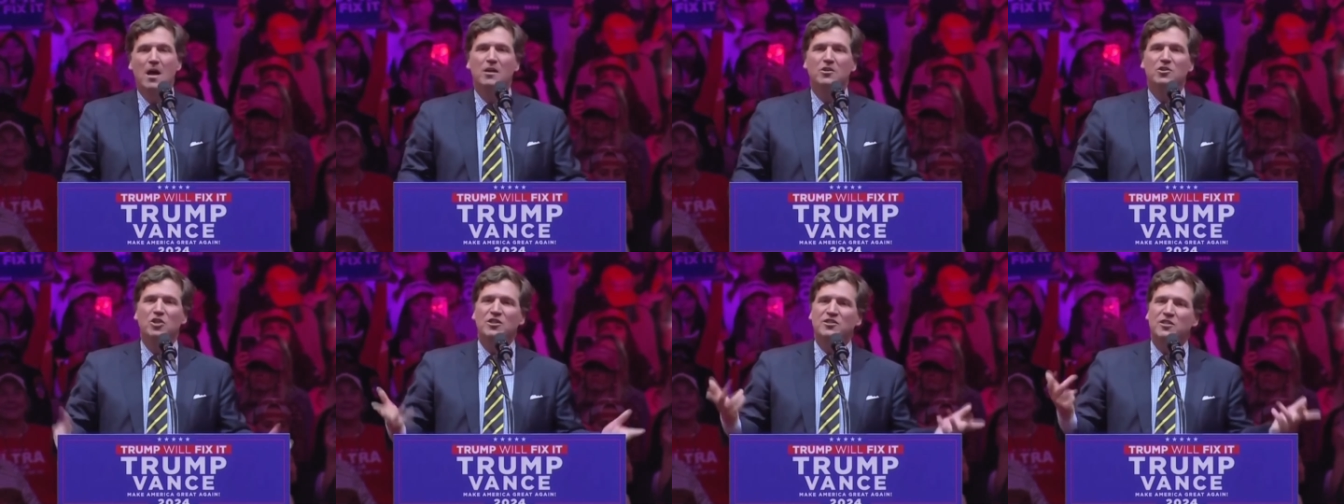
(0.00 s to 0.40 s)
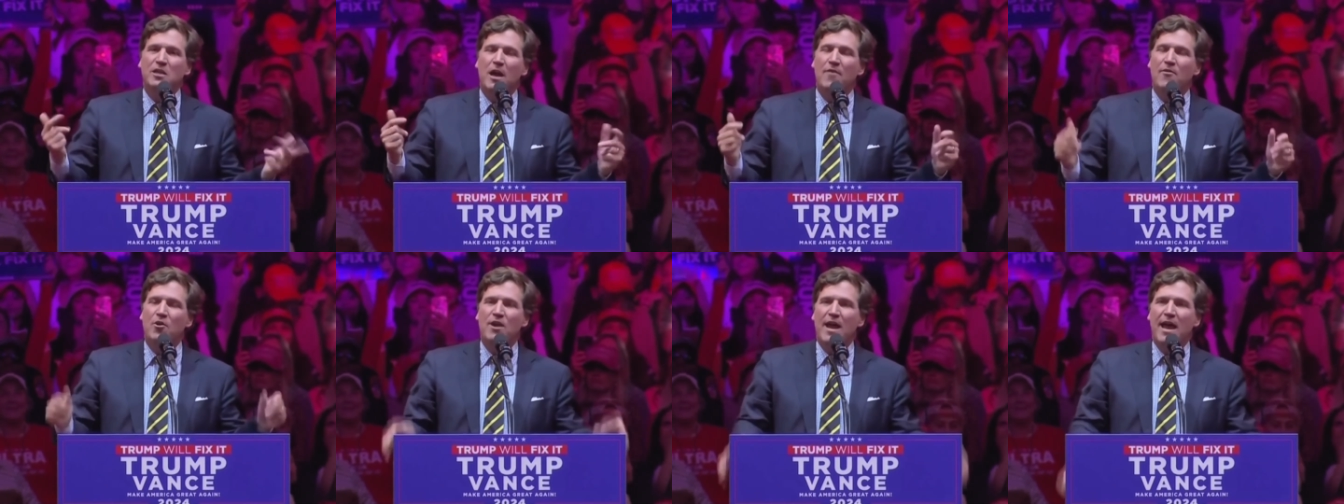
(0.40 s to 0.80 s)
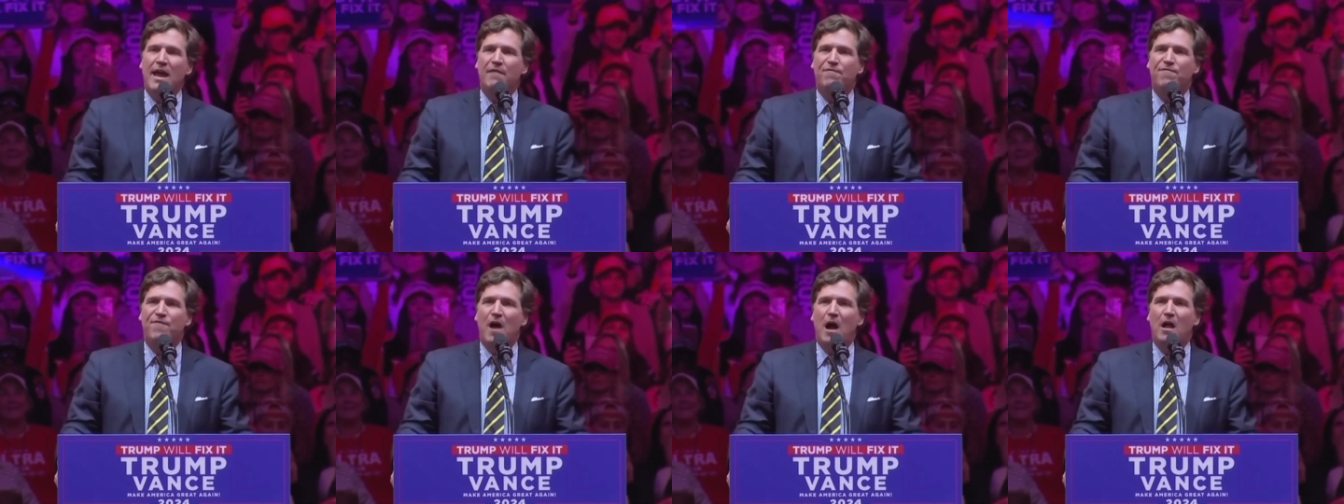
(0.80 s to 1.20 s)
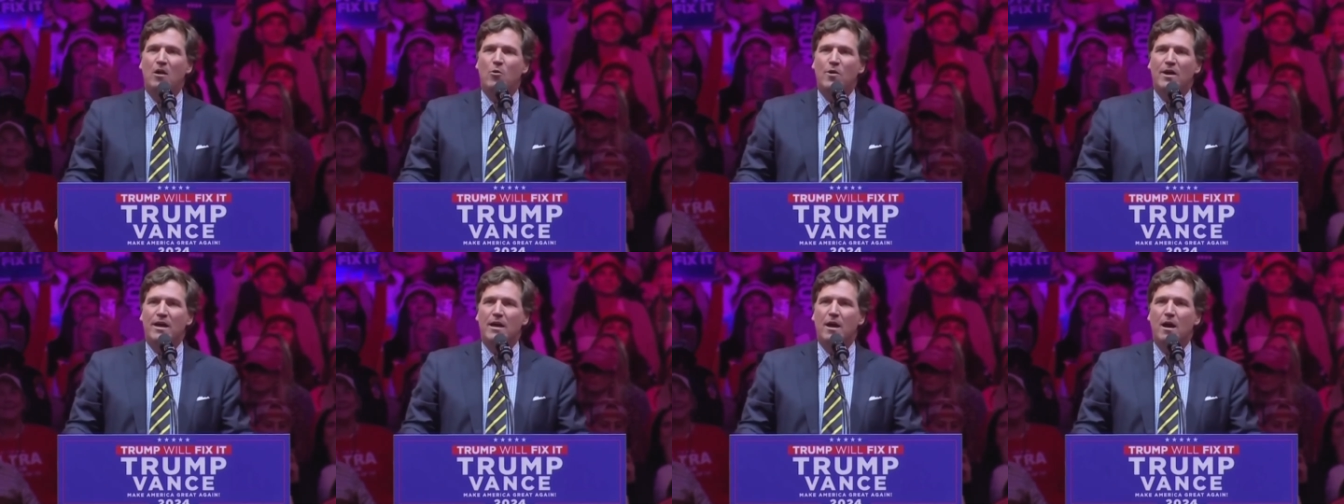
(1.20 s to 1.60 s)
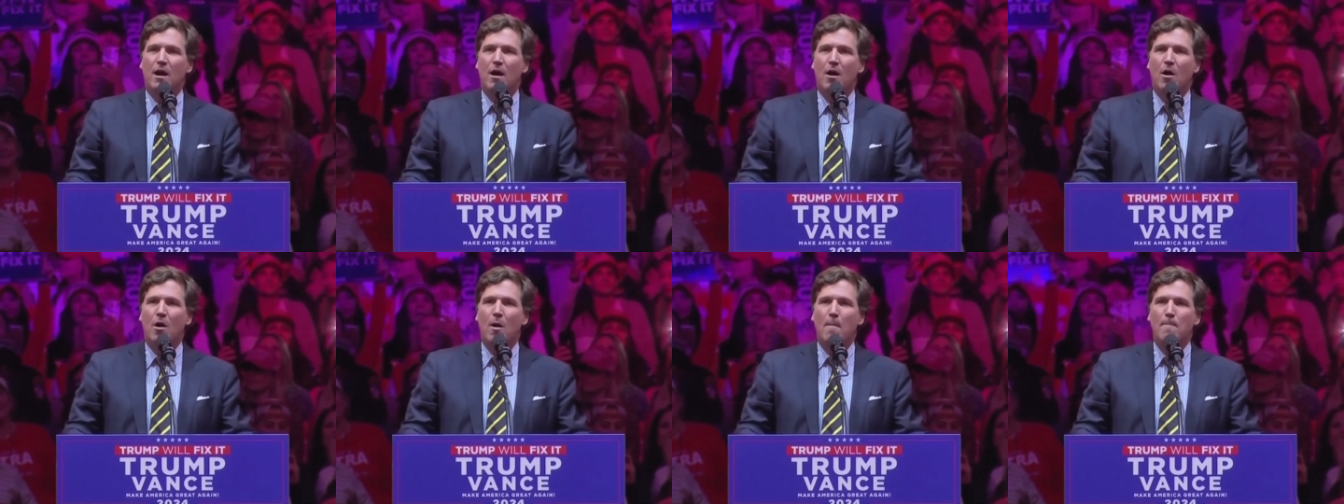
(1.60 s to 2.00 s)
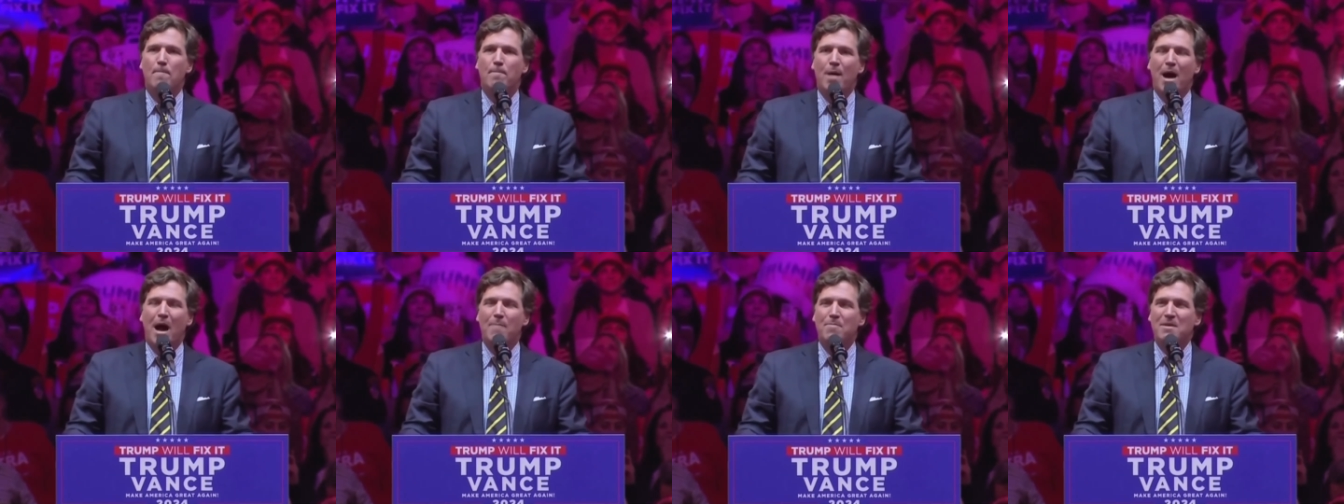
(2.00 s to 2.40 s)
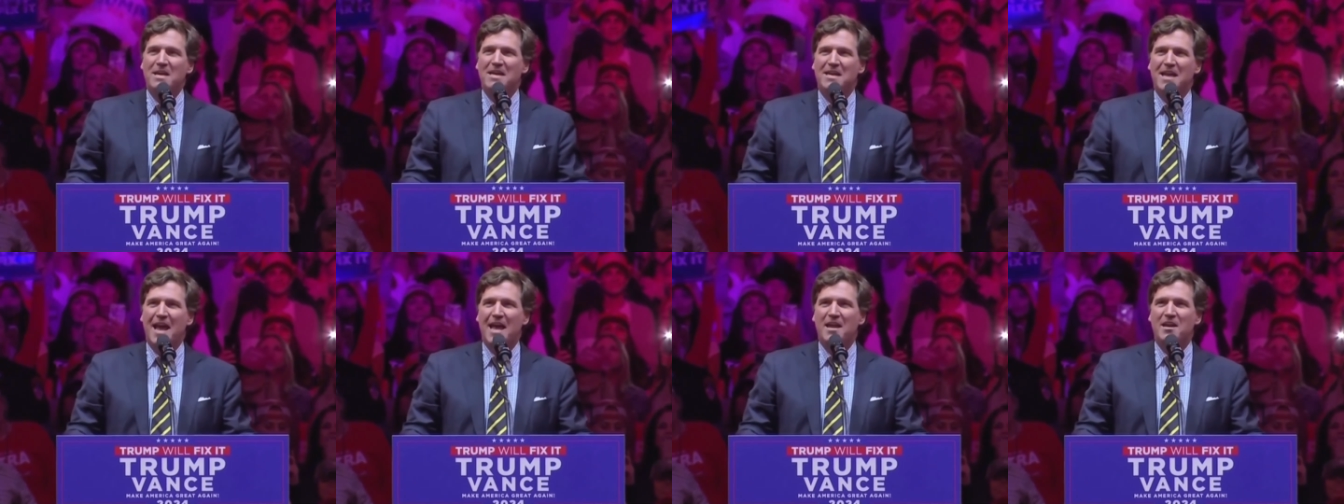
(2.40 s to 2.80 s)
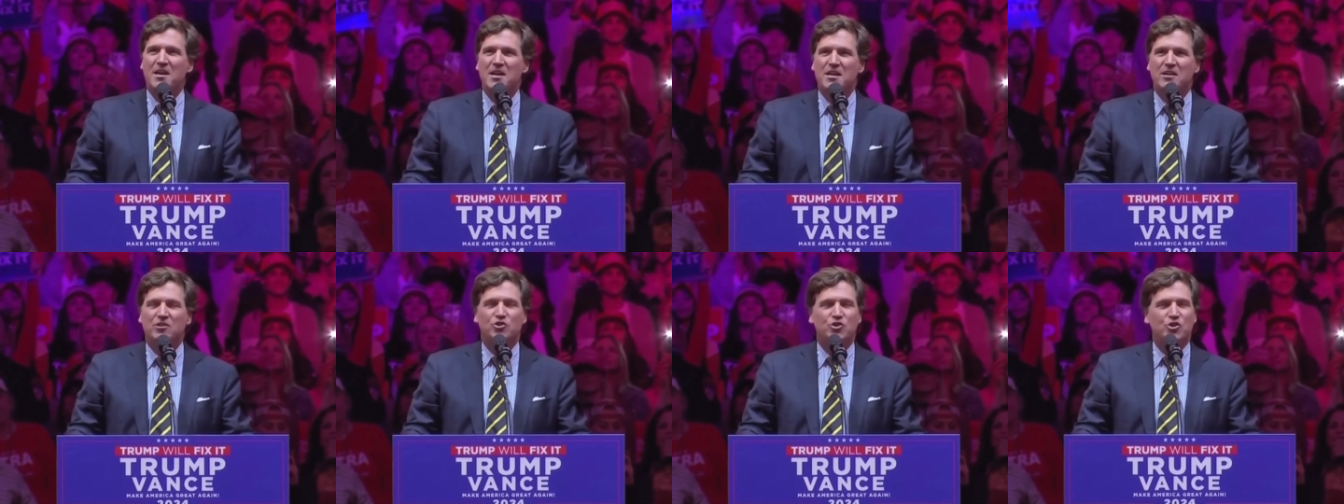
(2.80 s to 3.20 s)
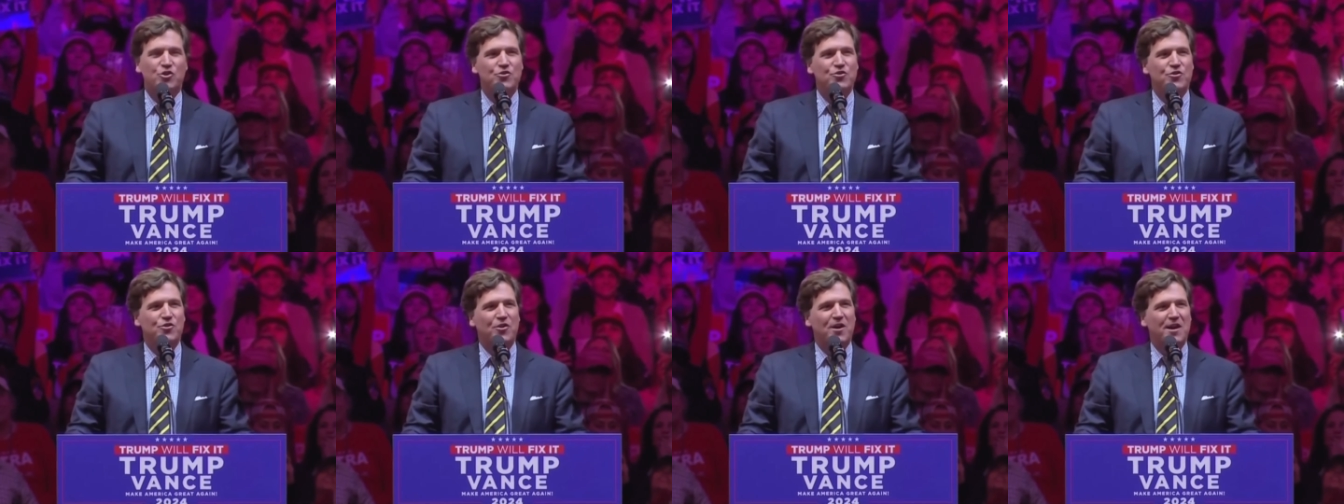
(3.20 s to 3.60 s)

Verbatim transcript: Just another day following Bobby Kennedy Jr.